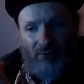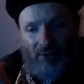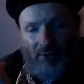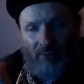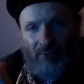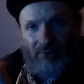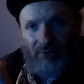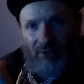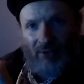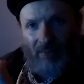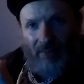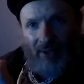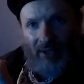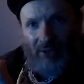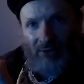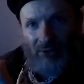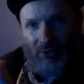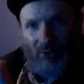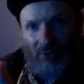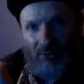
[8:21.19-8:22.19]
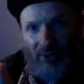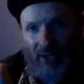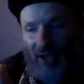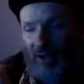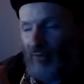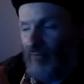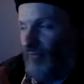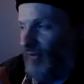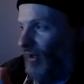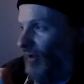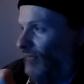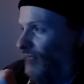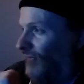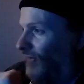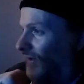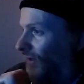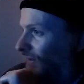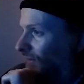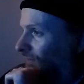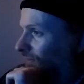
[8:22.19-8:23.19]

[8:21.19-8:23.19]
He was in a band called Alfalfa.